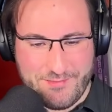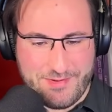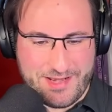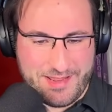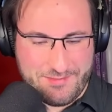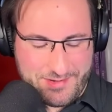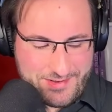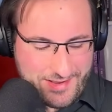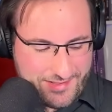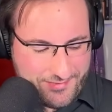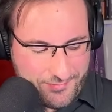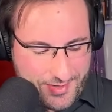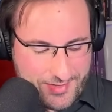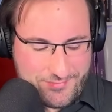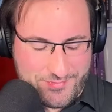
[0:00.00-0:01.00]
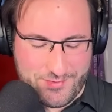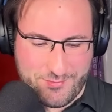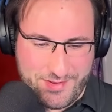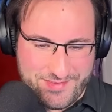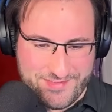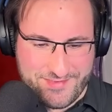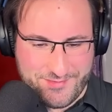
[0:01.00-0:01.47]
But I mean, it's one of the
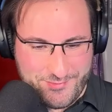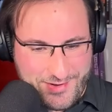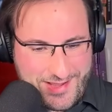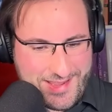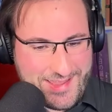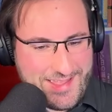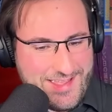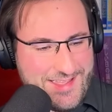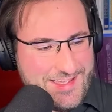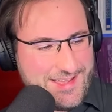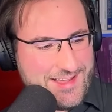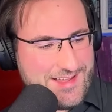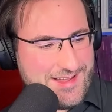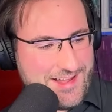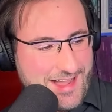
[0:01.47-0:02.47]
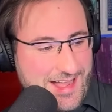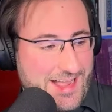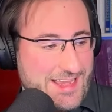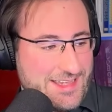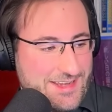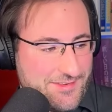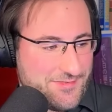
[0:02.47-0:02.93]
reasons why
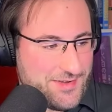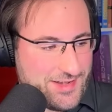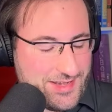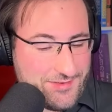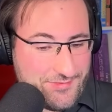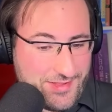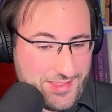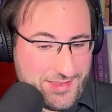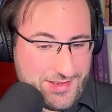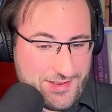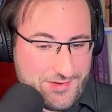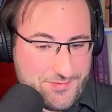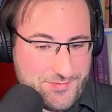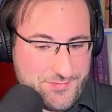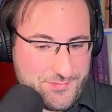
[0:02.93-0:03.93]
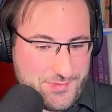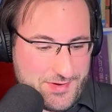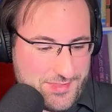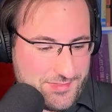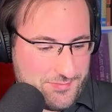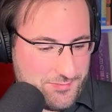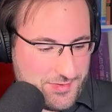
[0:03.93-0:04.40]
I definitely fell in love with